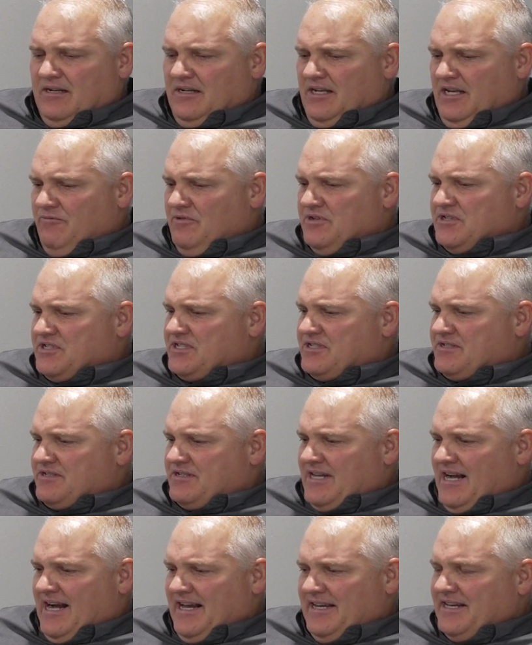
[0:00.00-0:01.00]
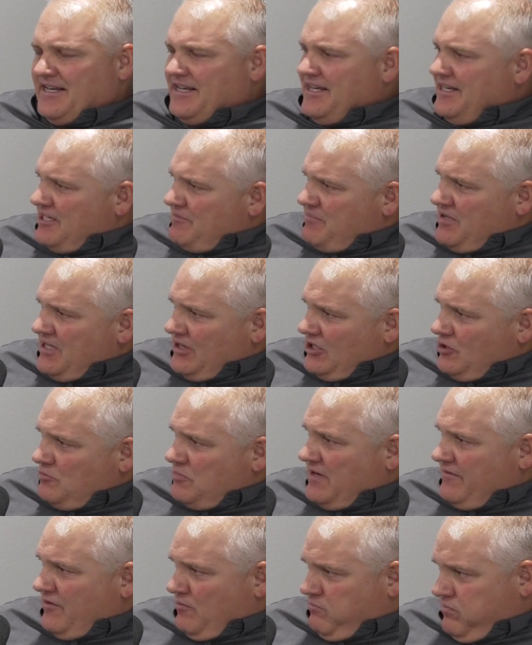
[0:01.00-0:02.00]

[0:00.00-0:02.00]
it was kind of getting to be a little bit